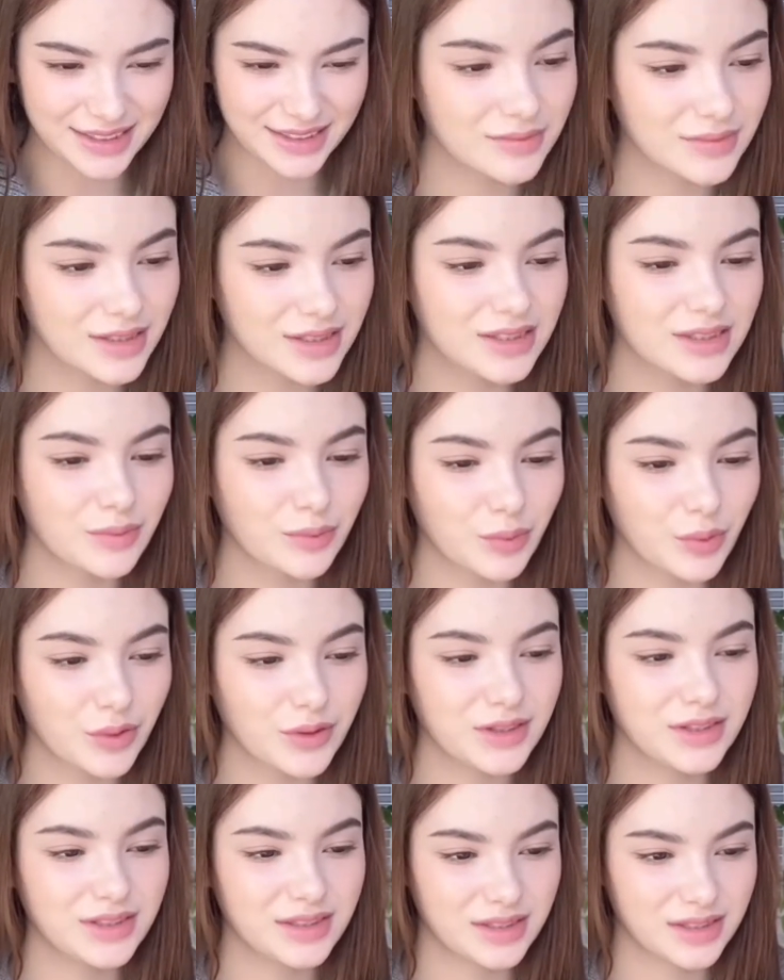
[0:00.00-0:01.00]

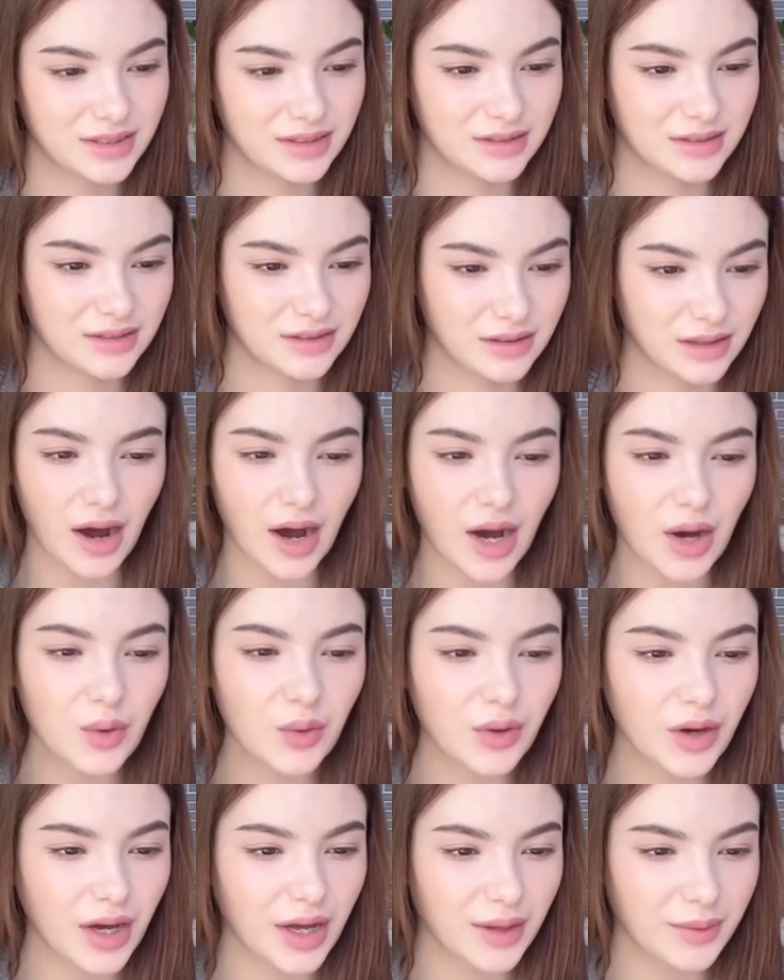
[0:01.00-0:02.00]
Disappointing. How
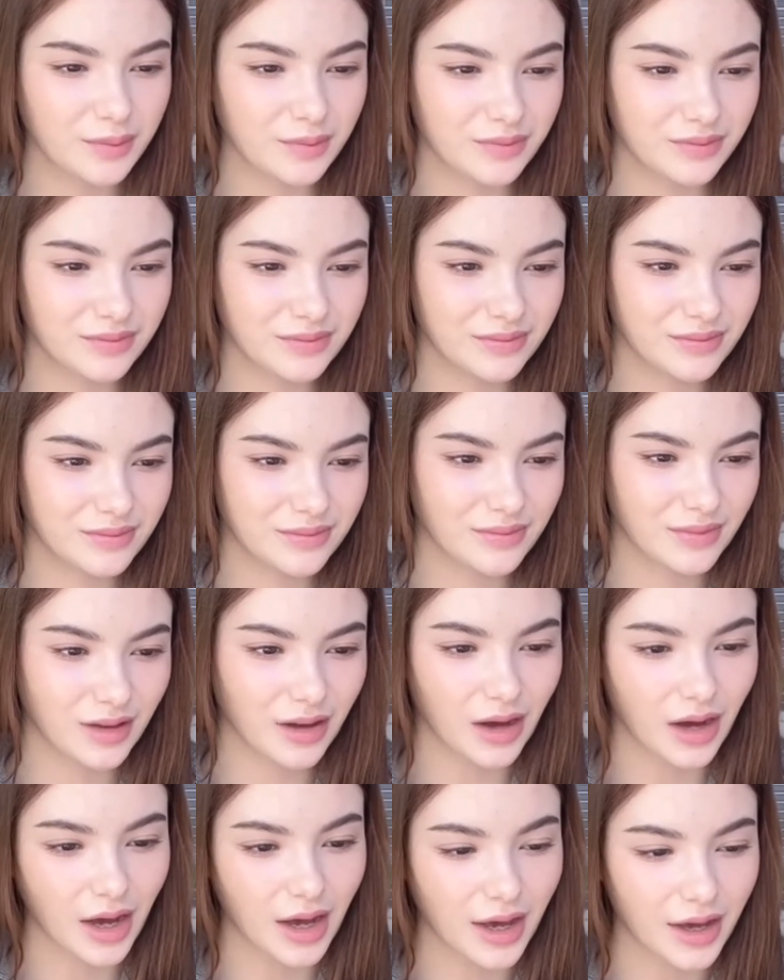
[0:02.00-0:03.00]
come
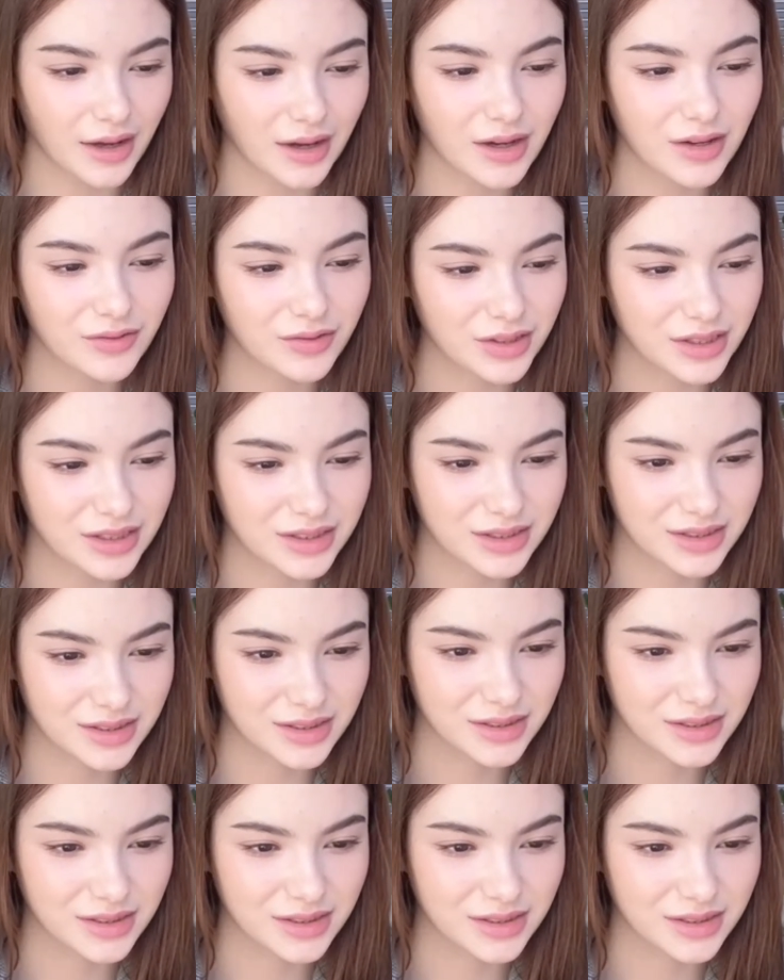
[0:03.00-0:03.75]
I have it?